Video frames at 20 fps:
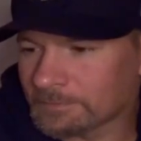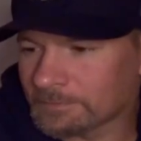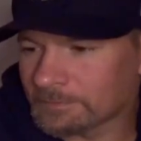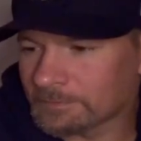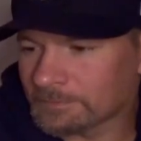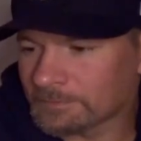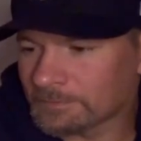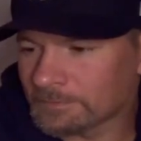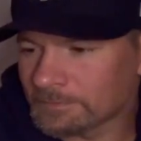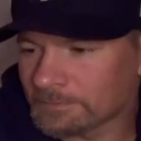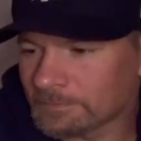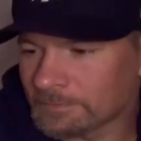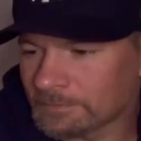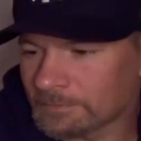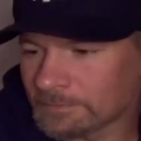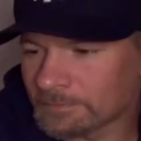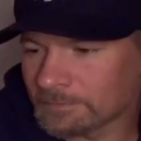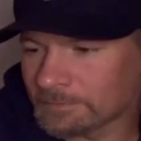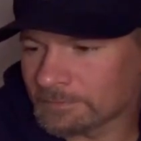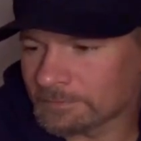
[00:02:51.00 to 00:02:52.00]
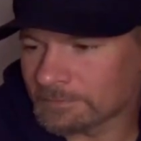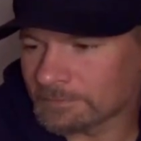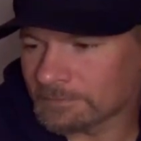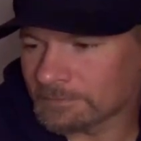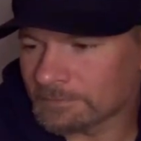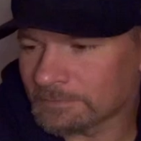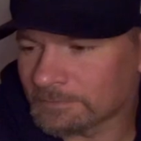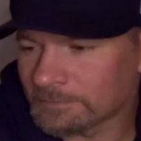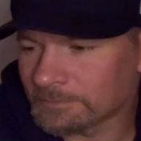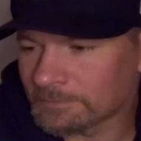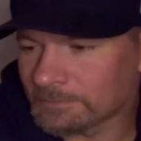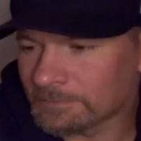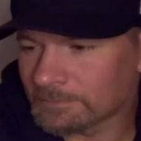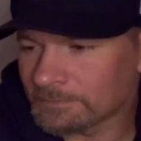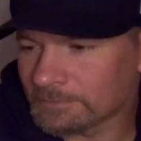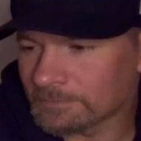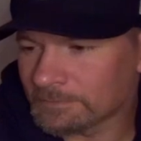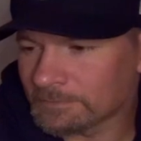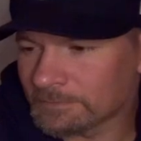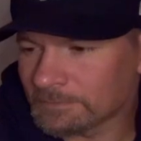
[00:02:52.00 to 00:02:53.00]

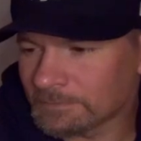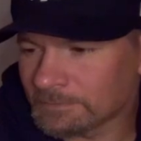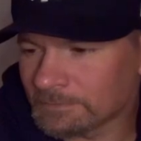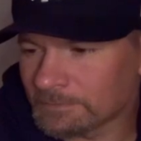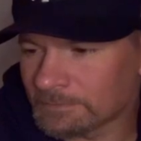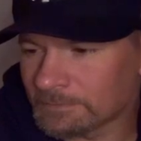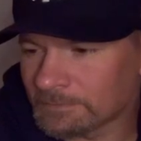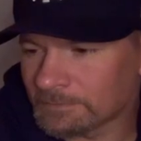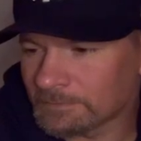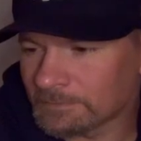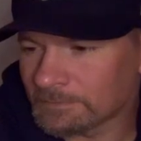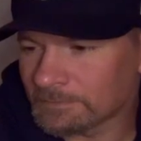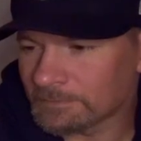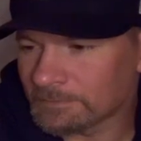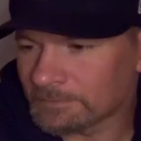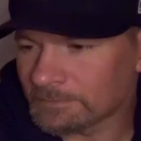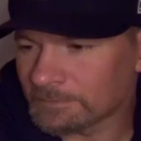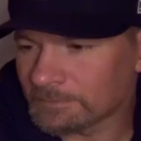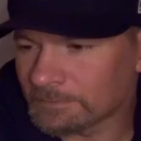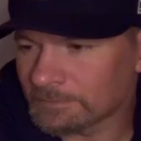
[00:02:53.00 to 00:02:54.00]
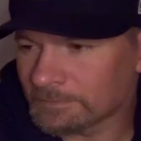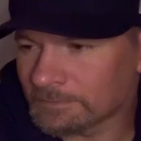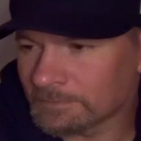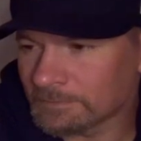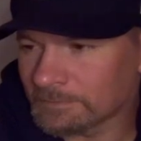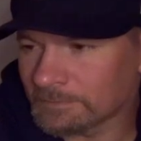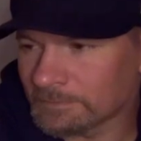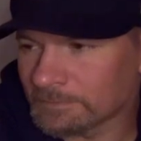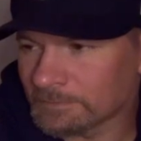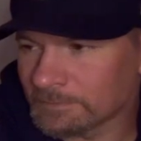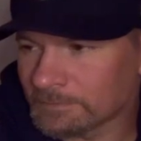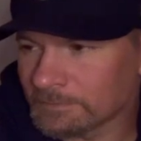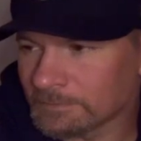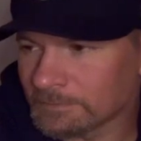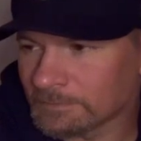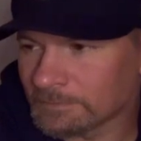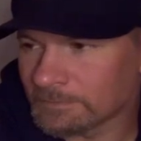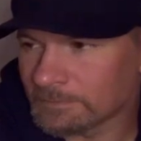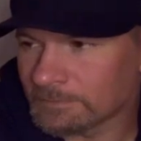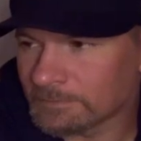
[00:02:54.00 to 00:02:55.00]

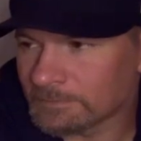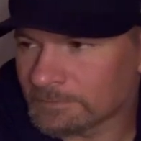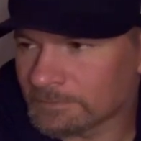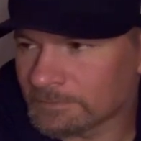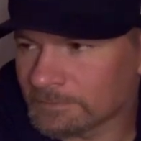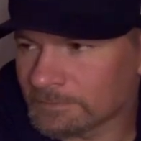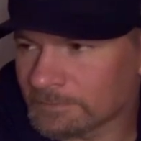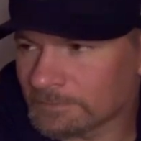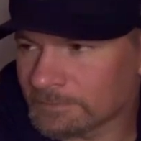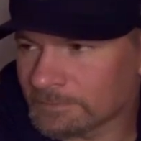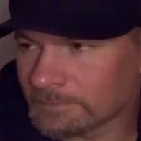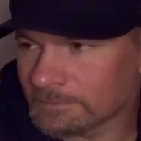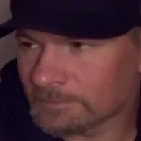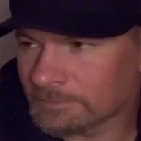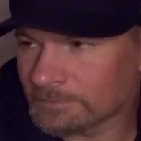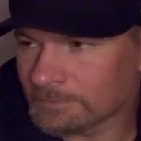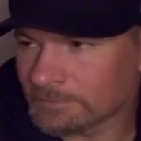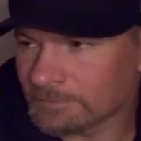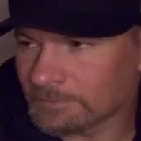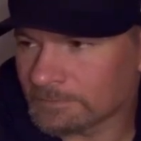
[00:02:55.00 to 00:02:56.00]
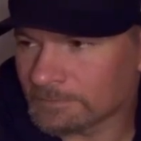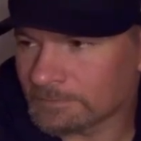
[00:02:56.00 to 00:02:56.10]
No words are spoken by the person on screen.